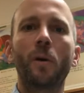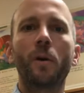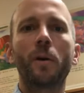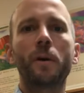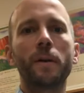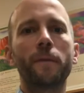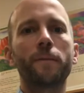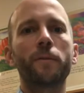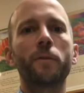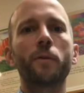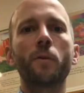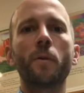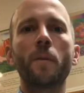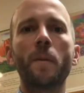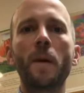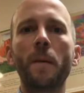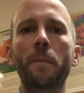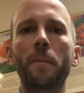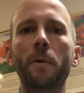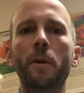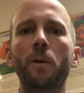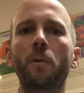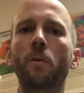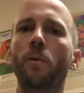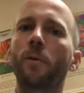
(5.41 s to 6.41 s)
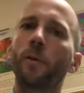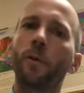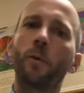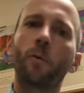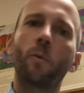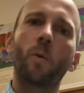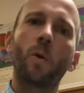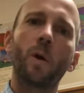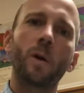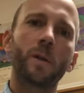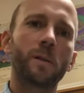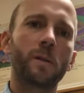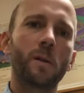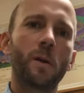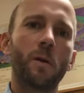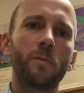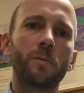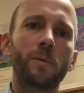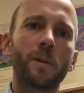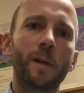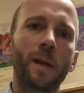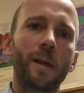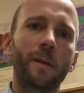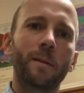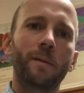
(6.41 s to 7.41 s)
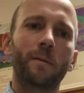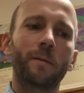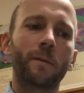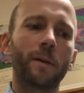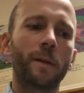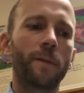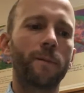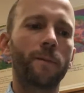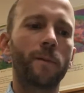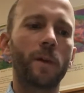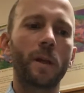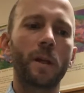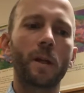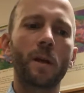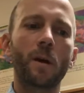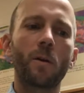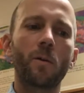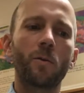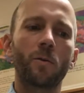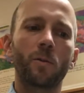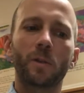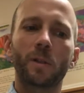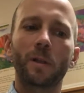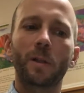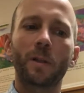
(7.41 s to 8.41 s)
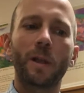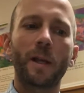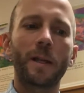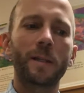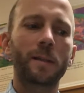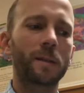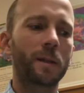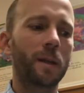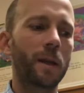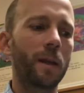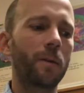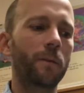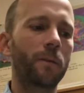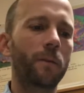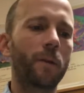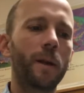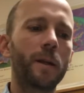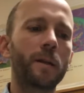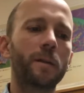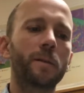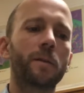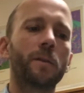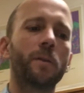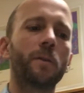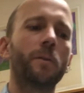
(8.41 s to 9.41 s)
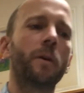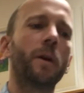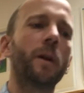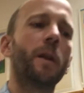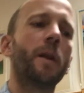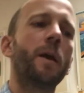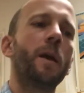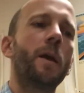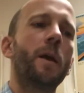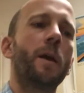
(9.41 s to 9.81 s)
And if you remember, there was no Day 3 video, so let's get right to it.